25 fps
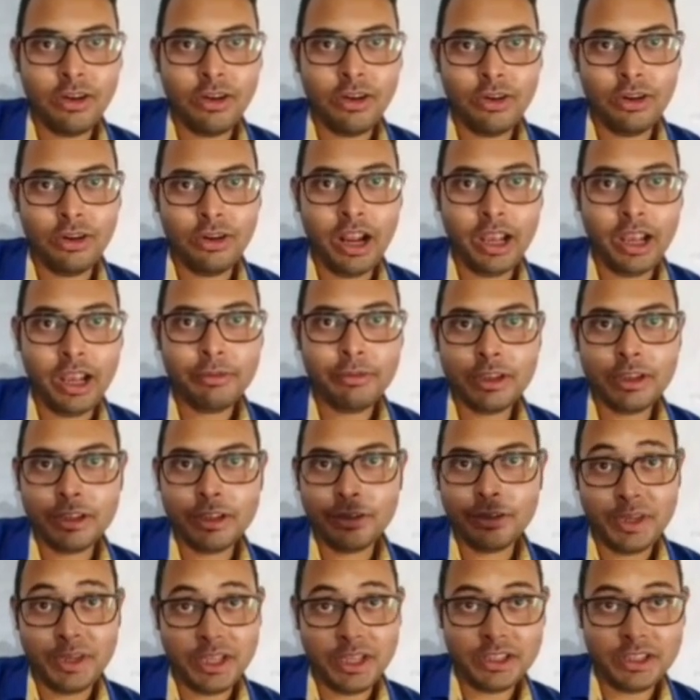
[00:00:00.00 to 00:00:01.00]
or I am
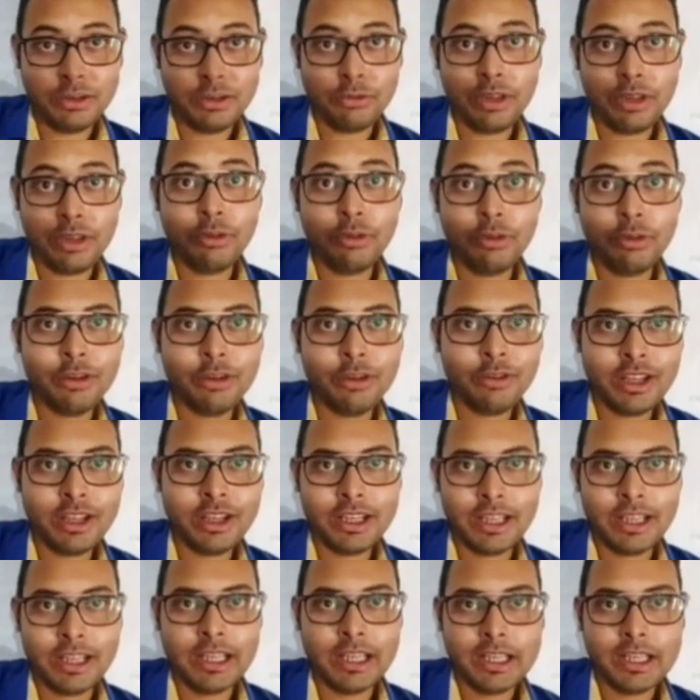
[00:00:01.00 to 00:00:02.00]
in a space, you are in
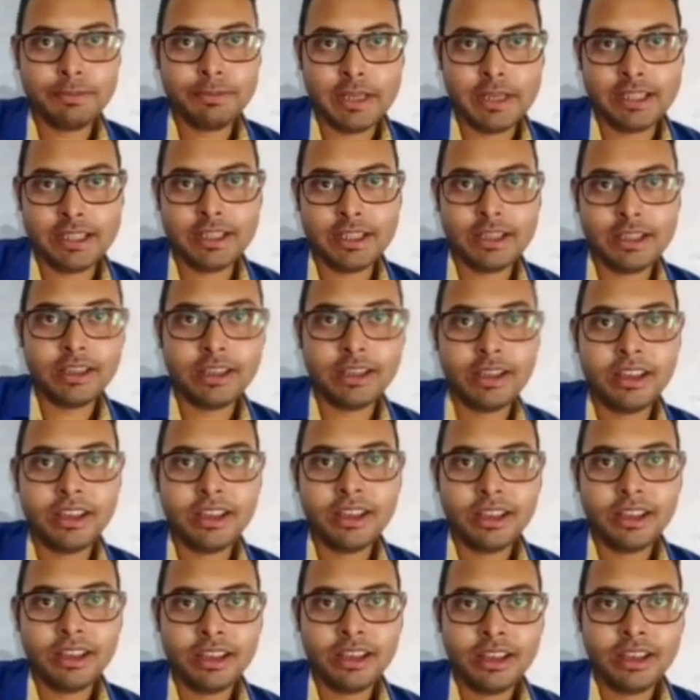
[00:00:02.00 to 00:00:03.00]
a space,
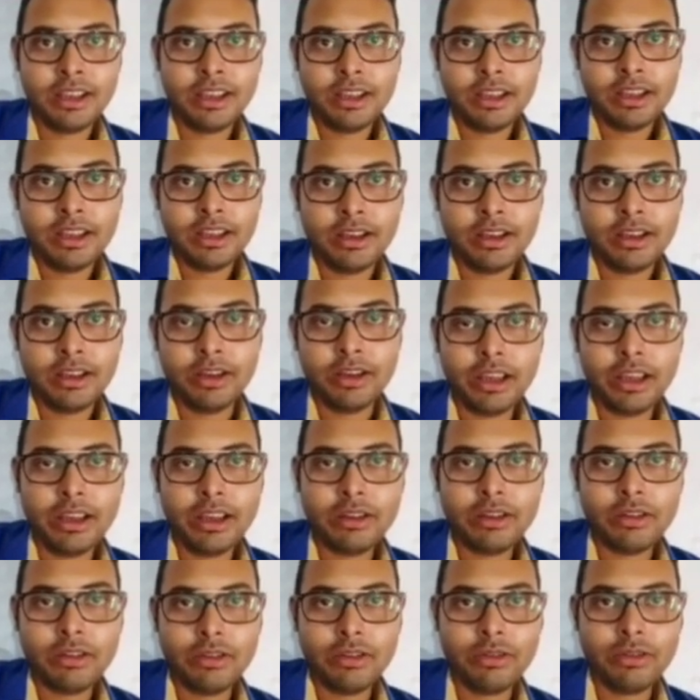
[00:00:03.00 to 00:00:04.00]

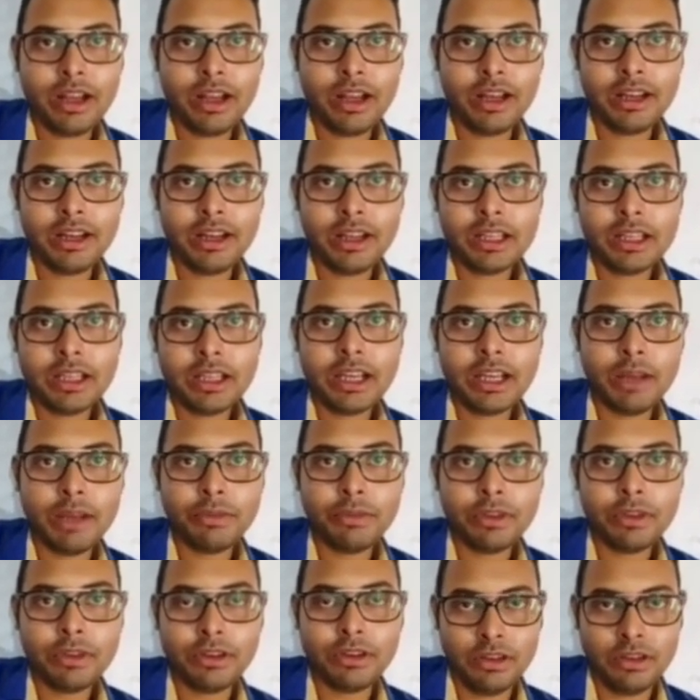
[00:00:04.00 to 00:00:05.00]
okay. We are in a
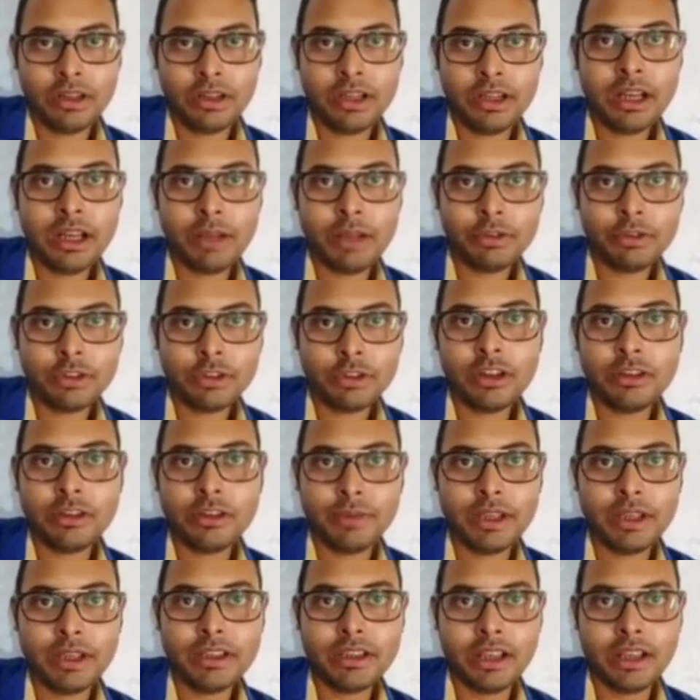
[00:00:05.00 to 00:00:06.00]

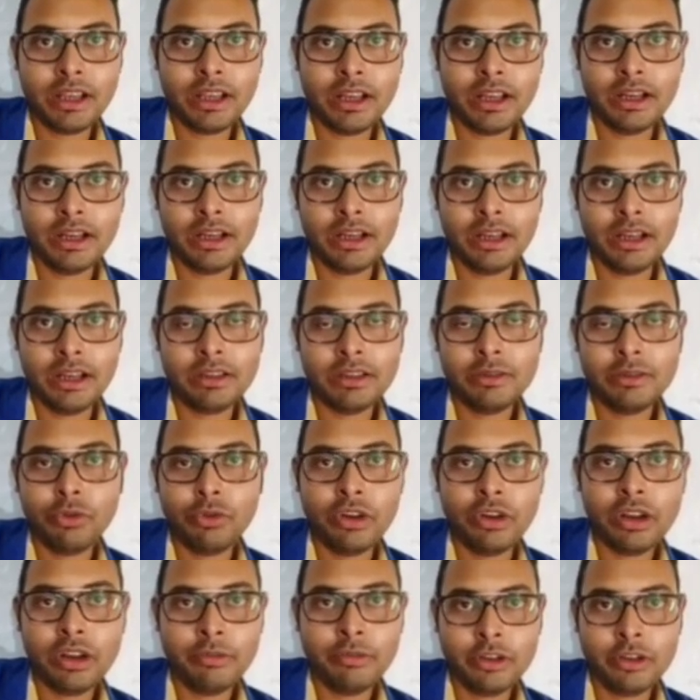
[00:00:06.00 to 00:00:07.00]
three-dimensional space and there is a
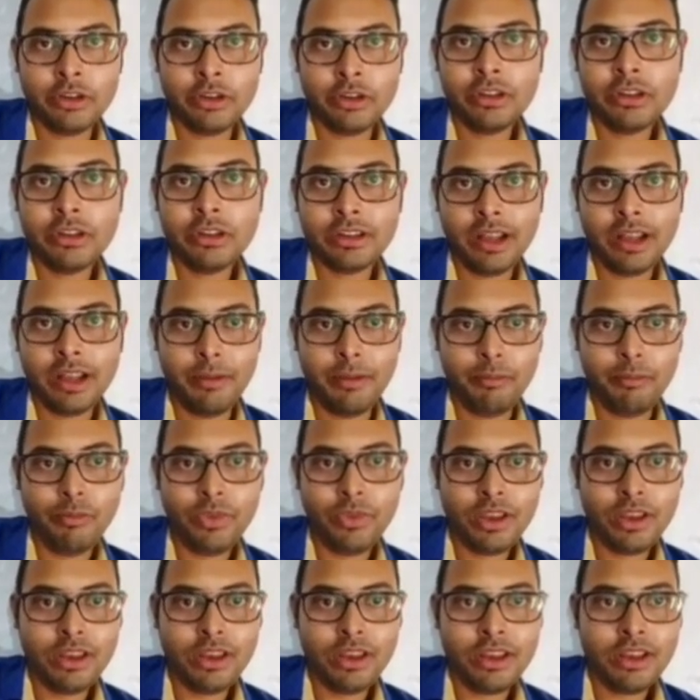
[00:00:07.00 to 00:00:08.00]
4-dimensional time.
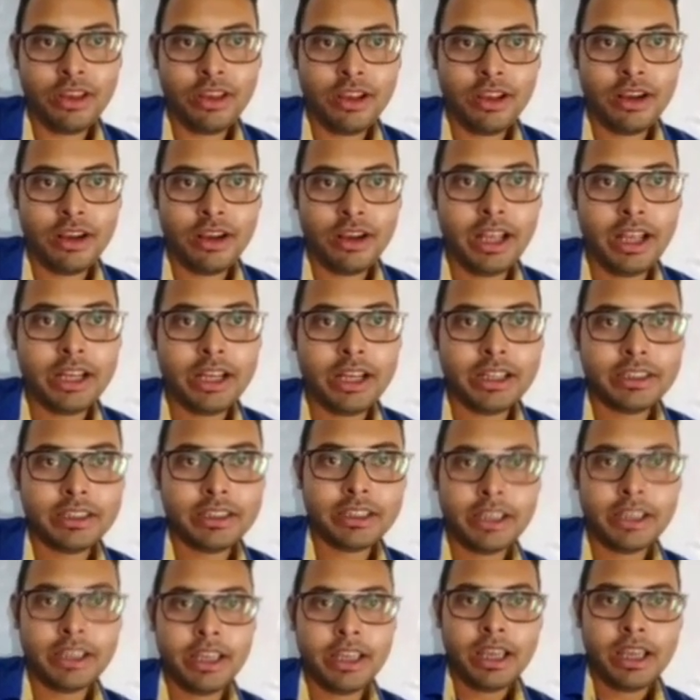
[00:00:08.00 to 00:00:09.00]
Like
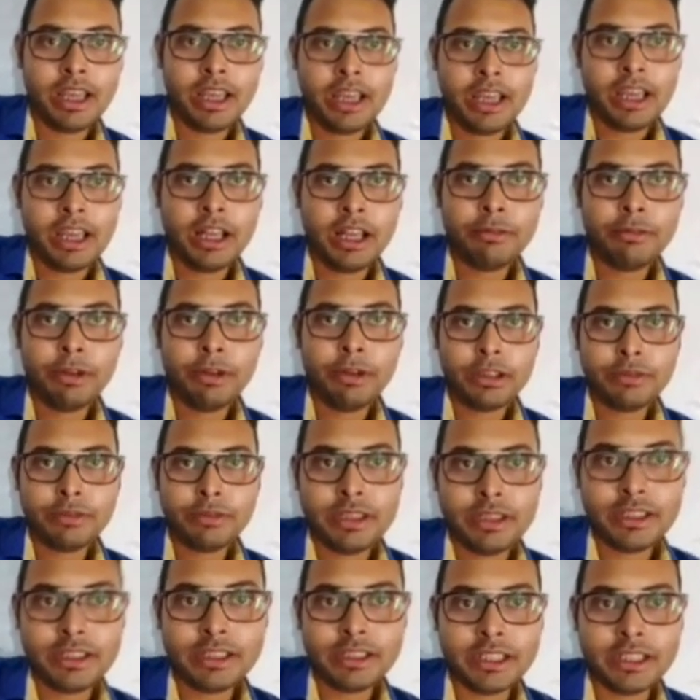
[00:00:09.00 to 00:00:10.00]
this,
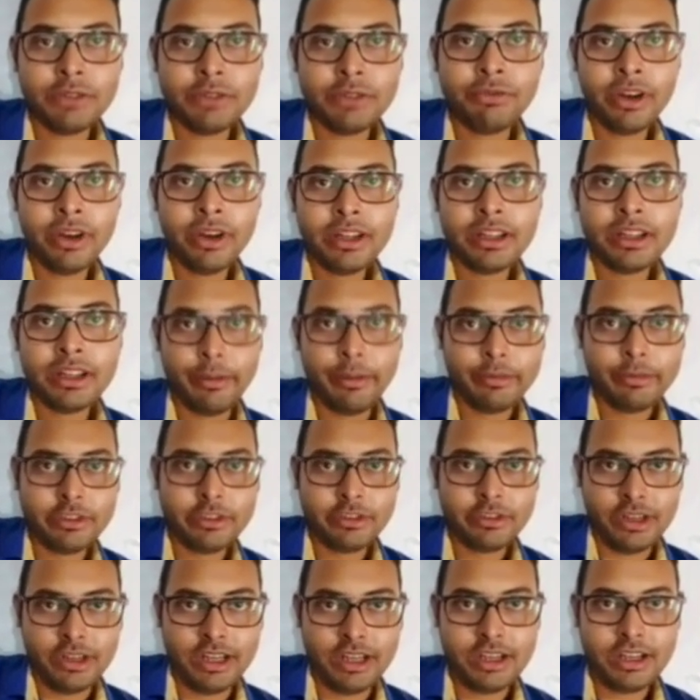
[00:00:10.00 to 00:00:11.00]
Hilbert space is infinite
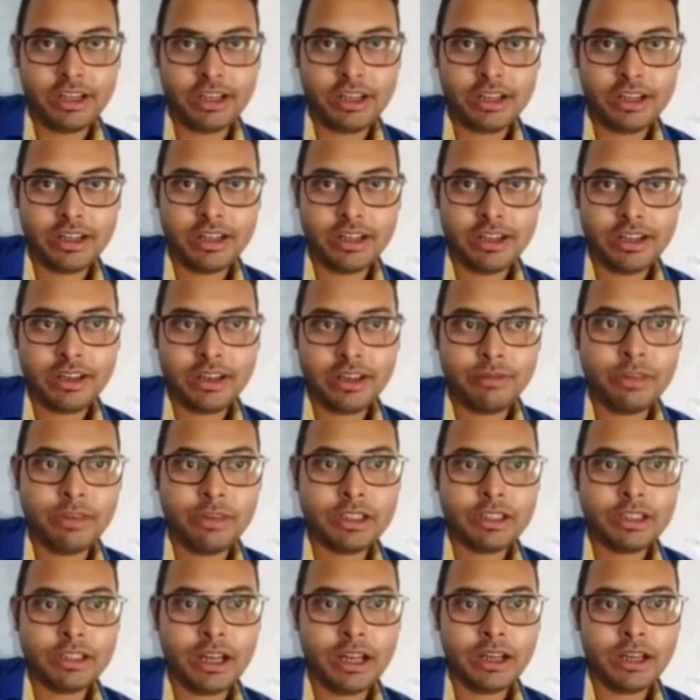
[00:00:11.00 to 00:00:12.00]
dimensional,
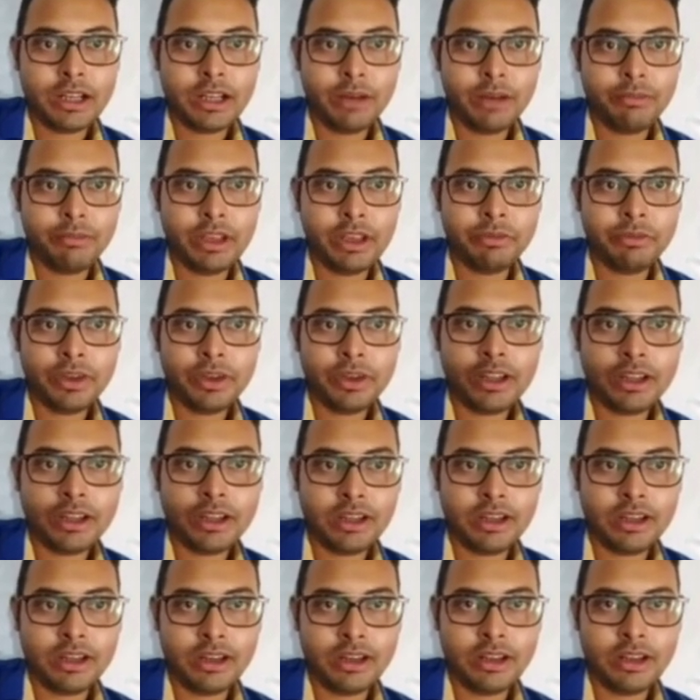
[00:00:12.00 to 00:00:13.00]
means there can be
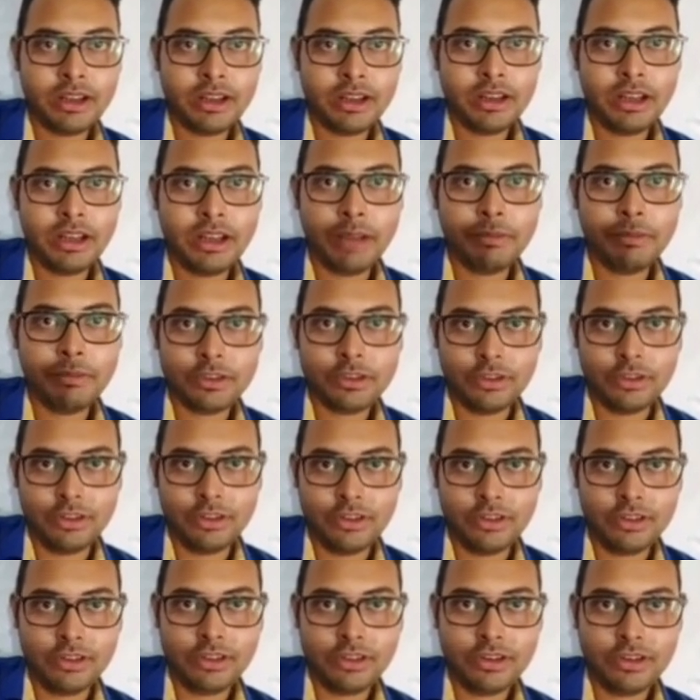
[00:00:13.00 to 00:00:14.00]
infinite
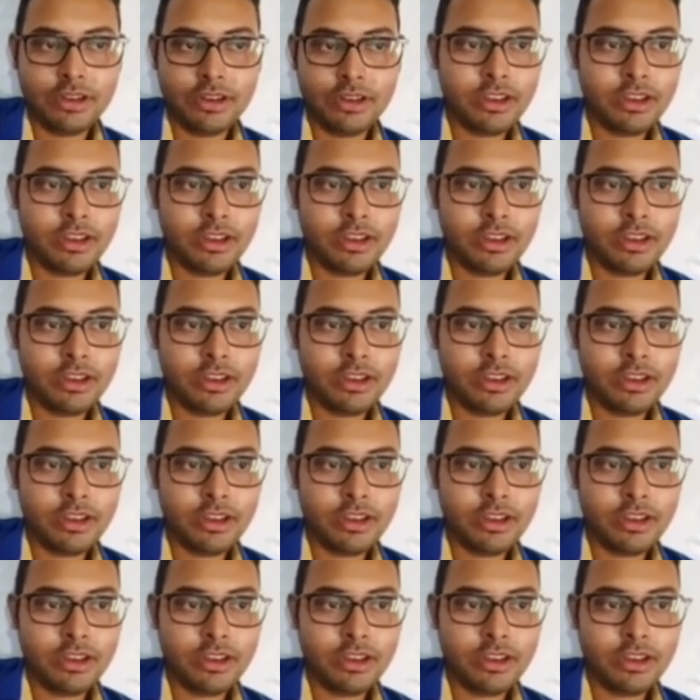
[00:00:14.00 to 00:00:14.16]
dimension.